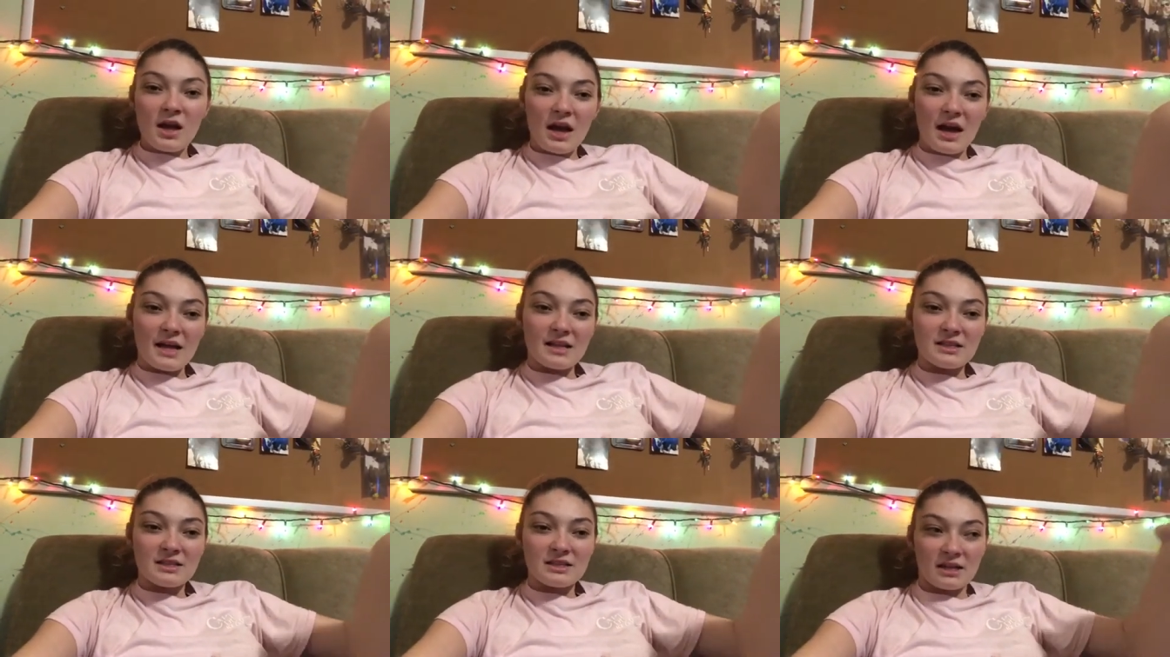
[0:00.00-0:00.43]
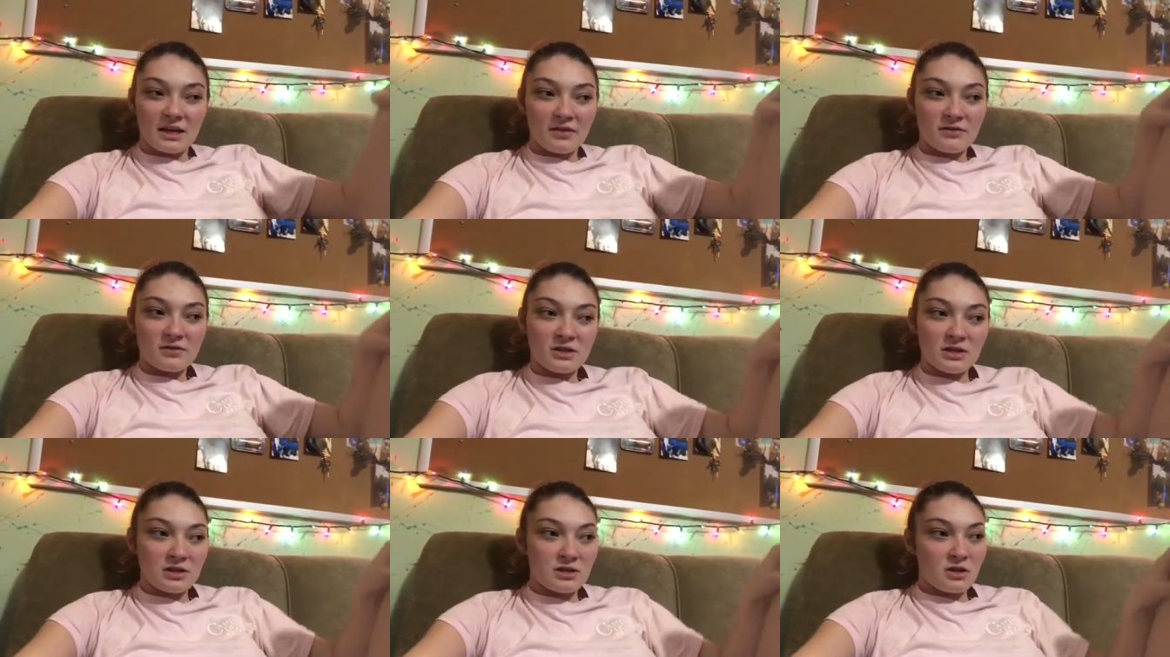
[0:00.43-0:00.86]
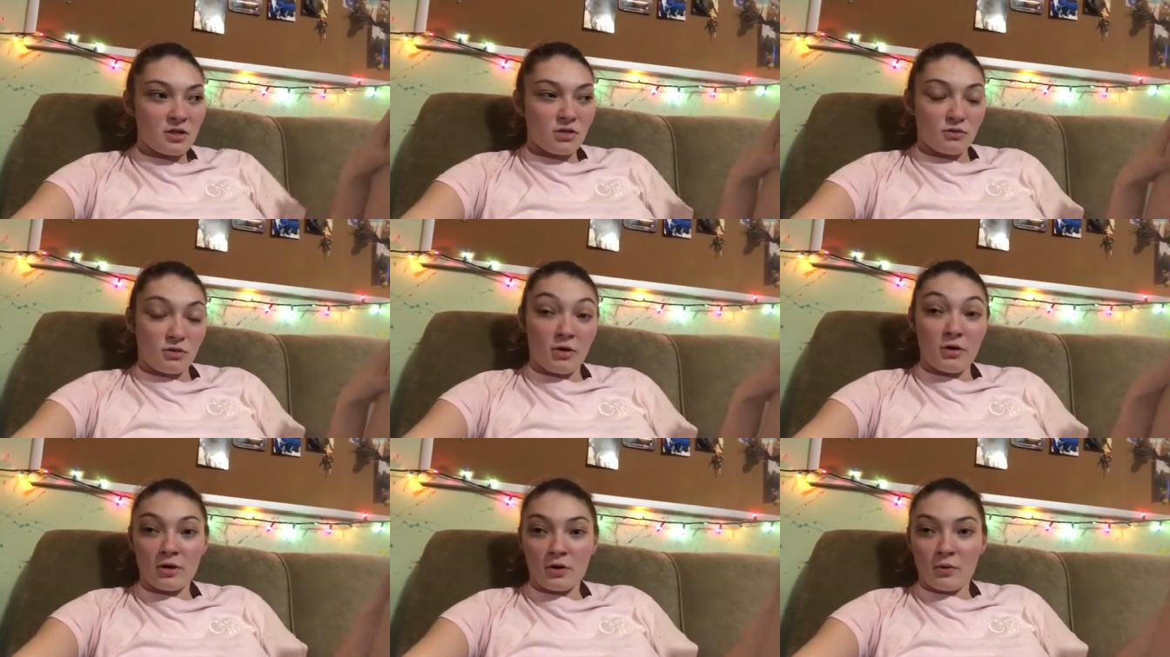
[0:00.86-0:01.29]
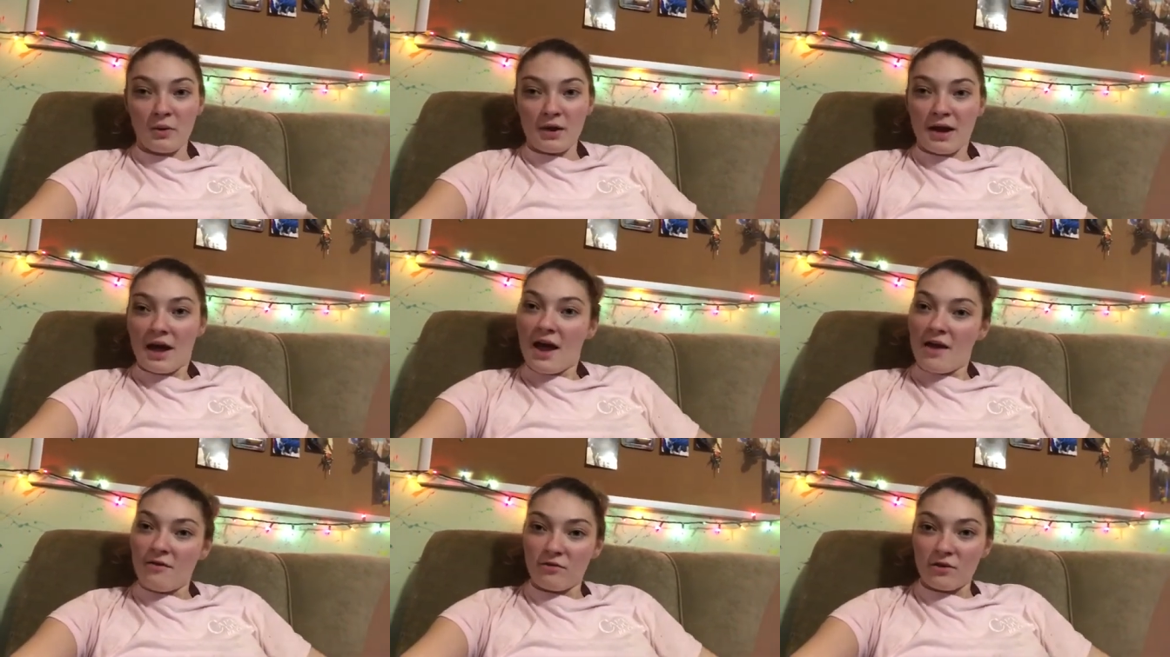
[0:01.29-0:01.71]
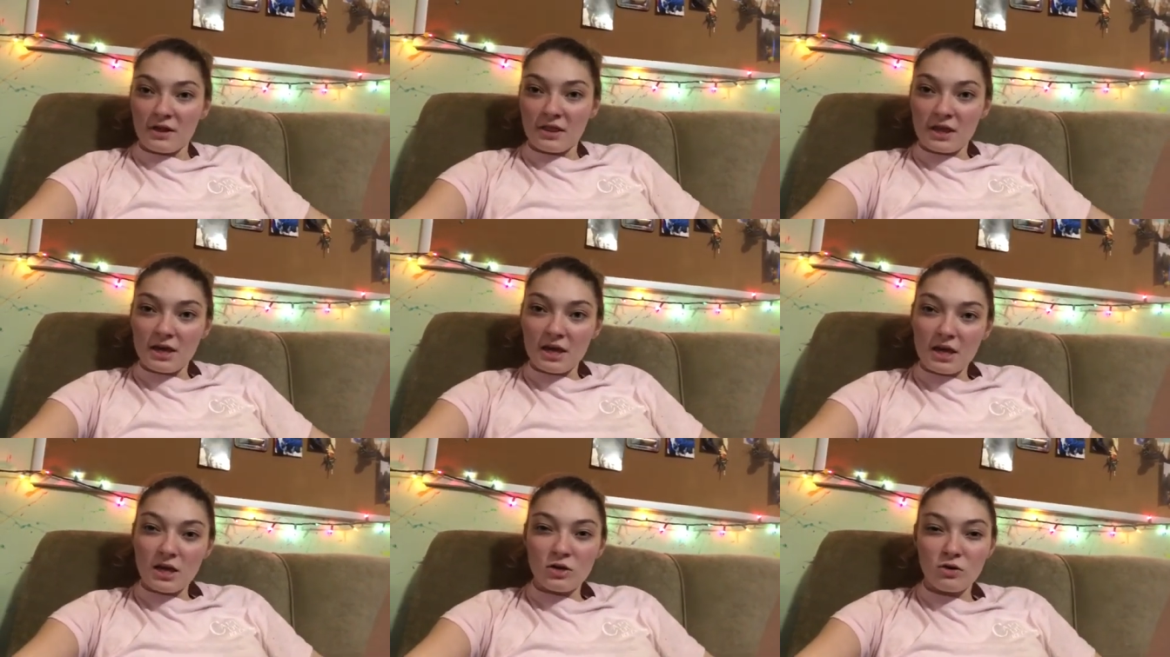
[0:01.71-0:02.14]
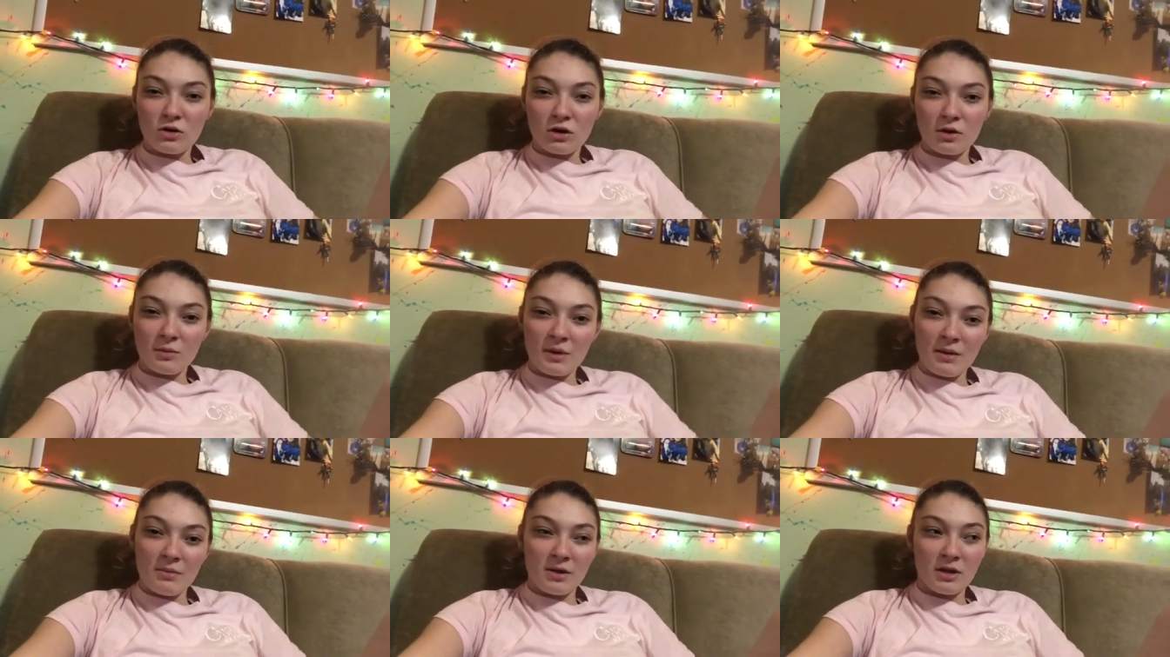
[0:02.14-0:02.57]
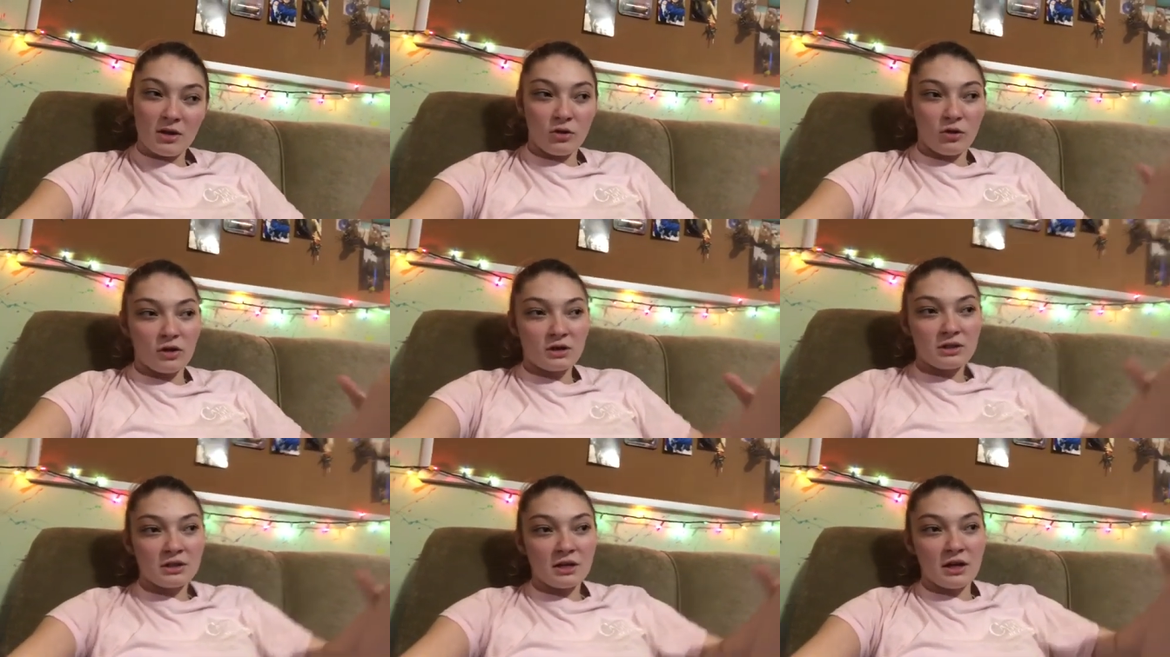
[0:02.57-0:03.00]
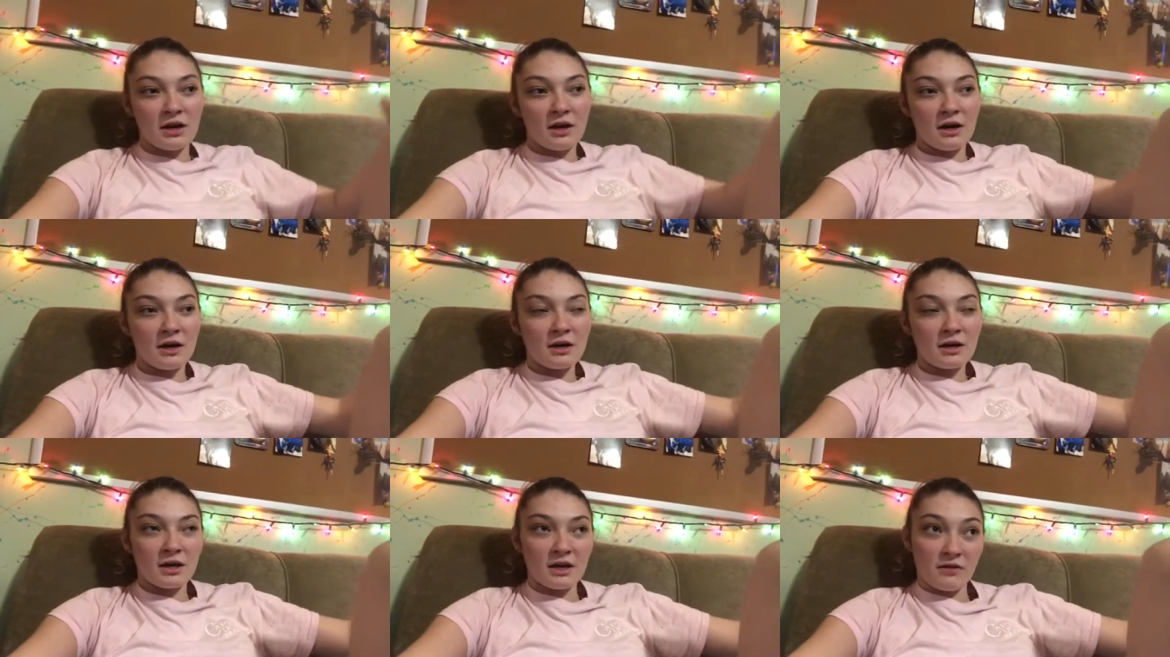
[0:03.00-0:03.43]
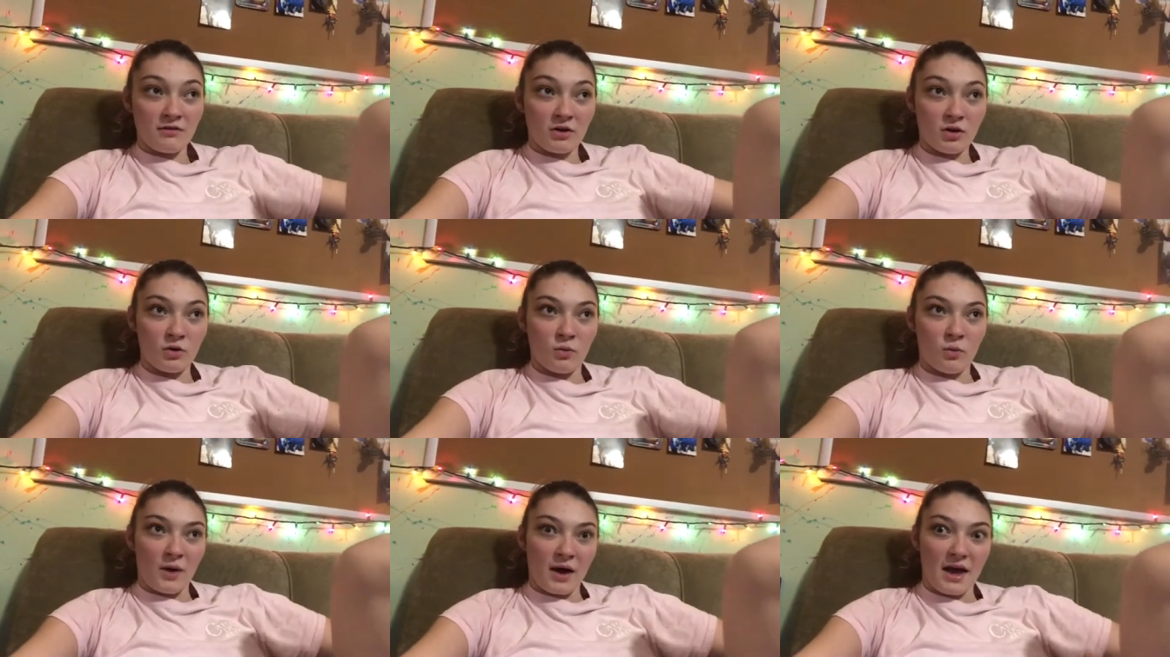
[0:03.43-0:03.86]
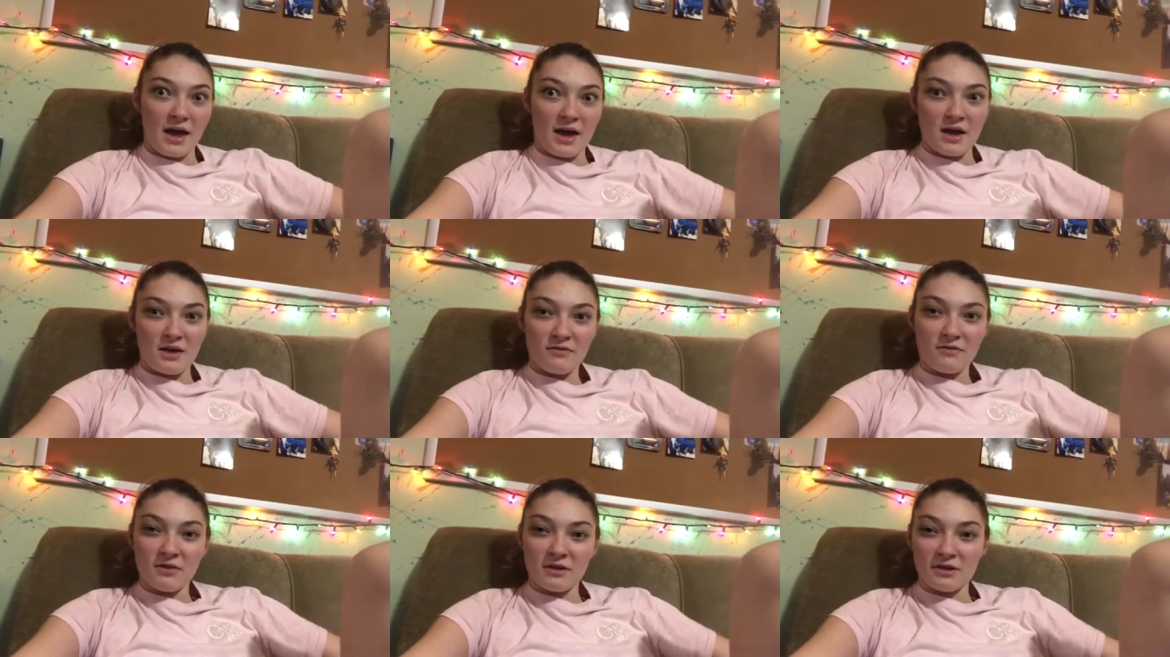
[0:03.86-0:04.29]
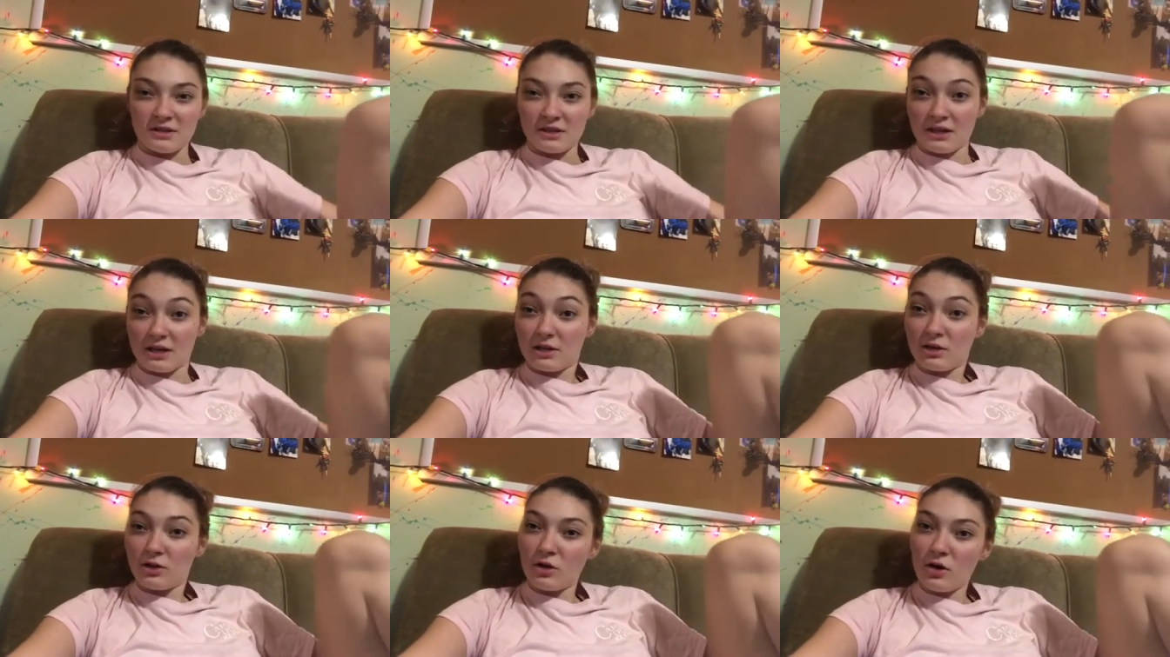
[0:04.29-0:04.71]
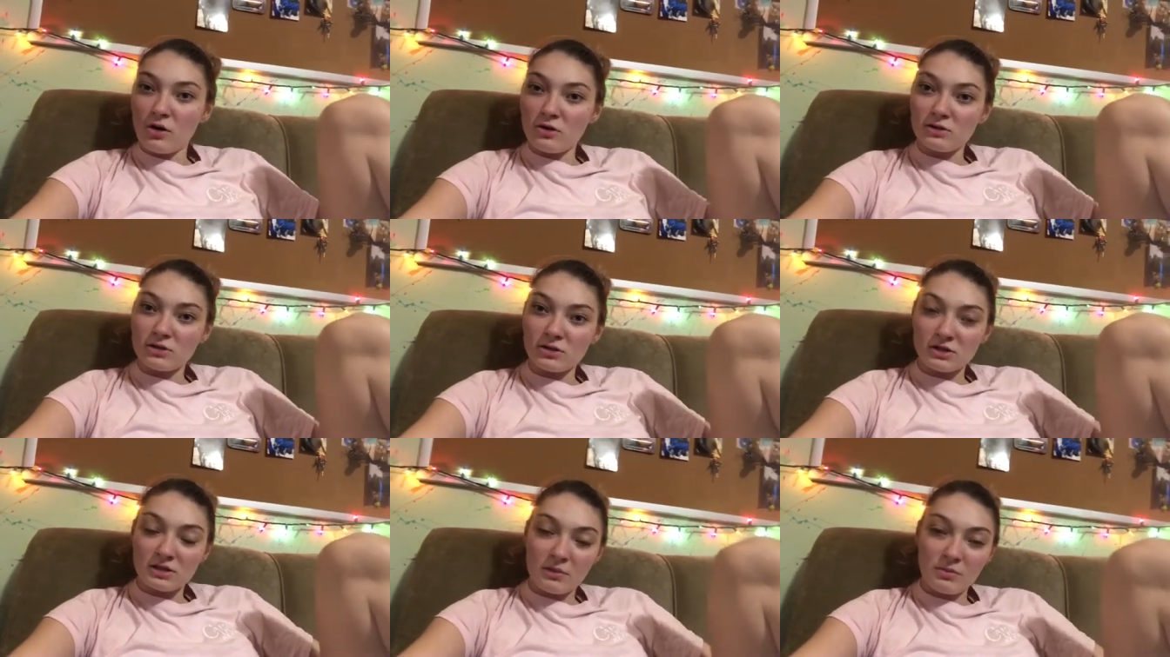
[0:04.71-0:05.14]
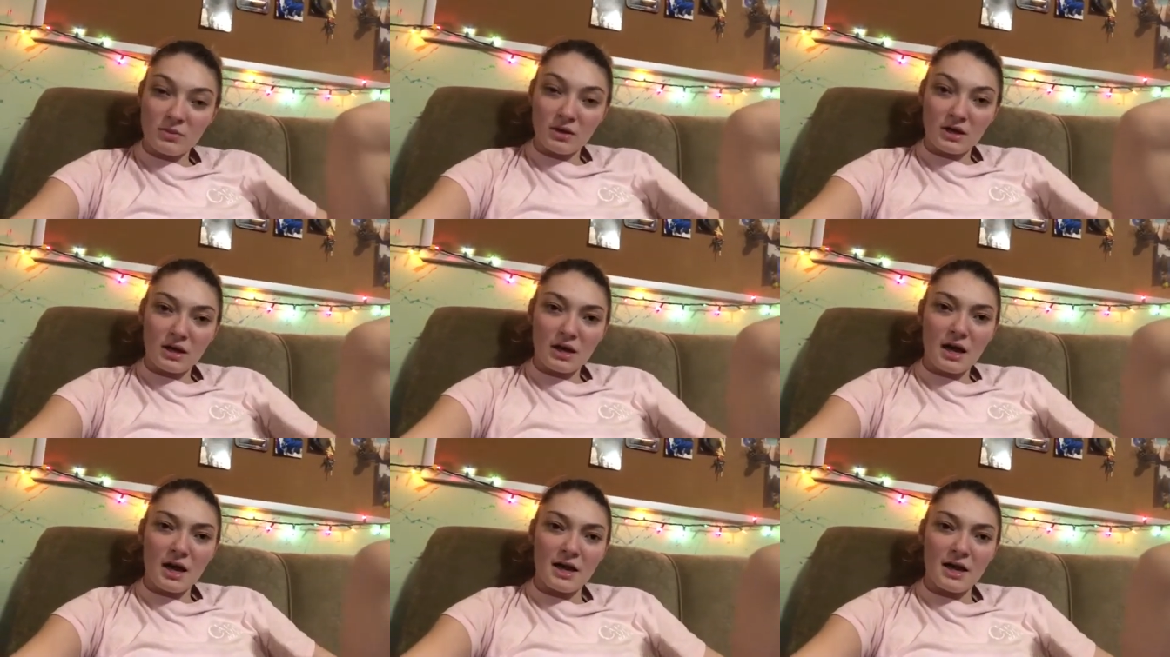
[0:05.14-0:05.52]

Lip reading: instead of just throwing away everything, you can maybe look to give it away if it's like clothes or something.